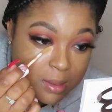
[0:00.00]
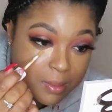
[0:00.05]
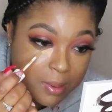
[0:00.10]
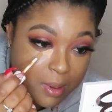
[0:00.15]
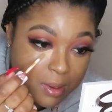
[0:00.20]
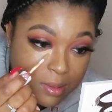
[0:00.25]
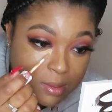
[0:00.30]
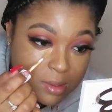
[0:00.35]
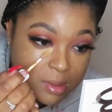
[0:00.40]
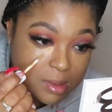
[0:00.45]

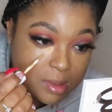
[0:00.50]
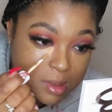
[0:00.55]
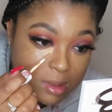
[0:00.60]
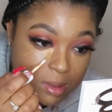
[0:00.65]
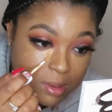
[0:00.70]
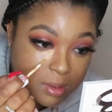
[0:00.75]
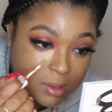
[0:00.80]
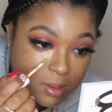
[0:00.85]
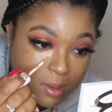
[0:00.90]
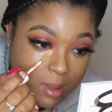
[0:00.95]
opposed
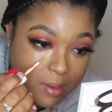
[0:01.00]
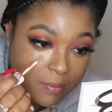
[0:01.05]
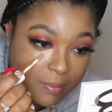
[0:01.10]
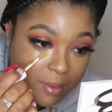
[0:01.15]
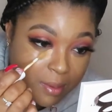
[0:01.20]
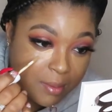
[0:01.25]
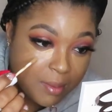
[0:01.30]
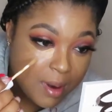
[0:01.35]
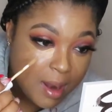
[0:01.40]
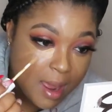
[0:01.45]
to
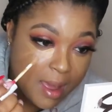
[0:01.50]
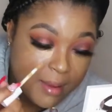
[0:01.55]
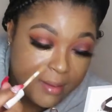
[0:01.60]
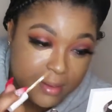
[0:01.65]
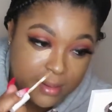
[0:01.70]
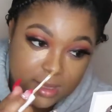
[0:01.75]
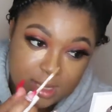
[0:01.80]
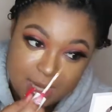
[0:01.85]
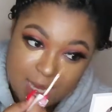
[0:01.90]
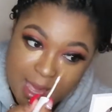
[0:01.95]
if you were
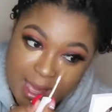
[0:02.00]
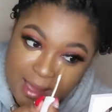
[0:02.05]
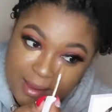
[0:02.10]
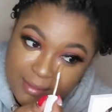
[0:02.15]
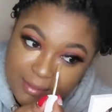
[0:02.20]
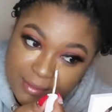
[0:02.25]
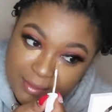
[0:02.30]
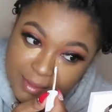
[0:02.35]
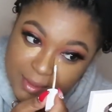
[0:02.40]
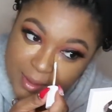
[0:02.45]
to
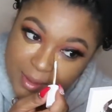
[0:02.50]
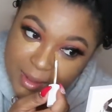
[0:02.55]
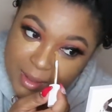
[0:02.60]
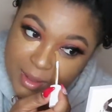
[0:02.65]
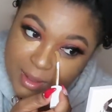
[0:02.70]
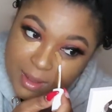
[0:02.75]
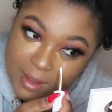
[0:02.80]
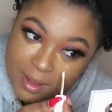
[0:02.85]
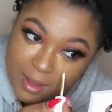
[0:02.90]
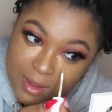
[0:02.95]
have,
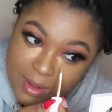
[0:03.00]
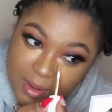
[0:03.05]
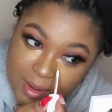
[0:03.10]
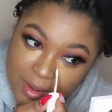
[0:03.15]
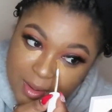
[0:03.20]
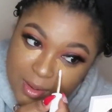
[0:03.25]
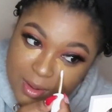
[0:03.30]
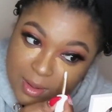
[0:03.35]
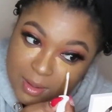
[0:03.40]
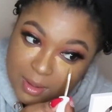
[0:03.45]
you
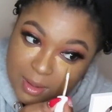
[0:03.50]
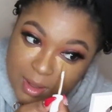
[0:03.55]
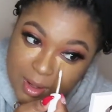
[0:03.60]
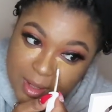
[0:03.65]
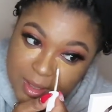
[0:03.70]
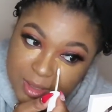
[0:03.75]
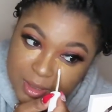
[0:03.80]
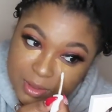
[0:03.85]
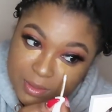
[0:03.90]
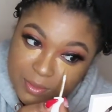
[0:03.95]
know, a
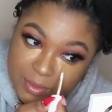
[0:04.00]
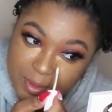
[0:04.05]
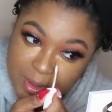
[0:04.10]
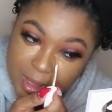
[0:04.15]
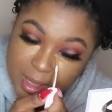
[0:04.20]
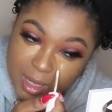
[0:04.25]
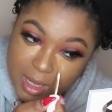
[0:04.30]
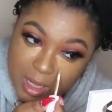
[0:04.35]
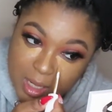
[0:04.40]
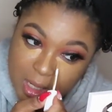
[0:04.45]
larger
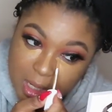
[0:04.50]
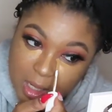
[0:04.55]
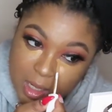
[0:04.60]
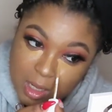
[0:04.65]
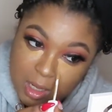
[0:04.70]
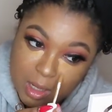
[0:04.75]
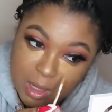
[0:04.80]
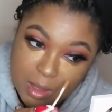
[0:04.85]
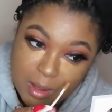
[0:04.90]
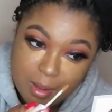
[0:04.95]
forehead.
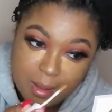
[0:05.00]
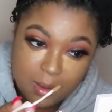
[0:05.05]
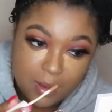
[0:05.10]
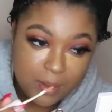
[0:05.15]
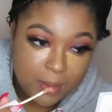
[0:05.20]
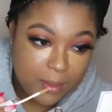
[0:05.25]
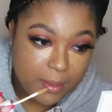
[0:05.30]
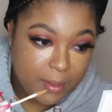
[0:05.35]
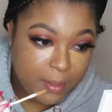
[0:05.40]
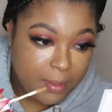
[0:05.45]

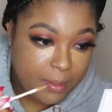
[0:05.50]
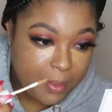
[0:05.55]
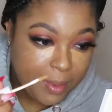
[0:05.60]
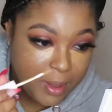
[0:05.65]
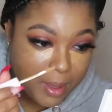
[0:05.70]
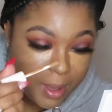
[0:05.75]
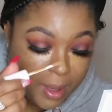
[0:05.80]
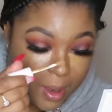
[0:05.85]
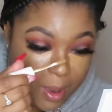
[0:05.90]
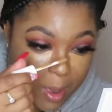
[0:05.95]

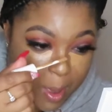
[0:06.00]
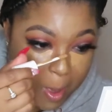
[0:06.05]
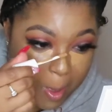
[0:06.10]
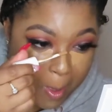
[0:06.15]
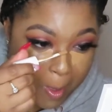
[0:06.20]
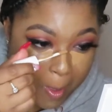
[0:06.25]
But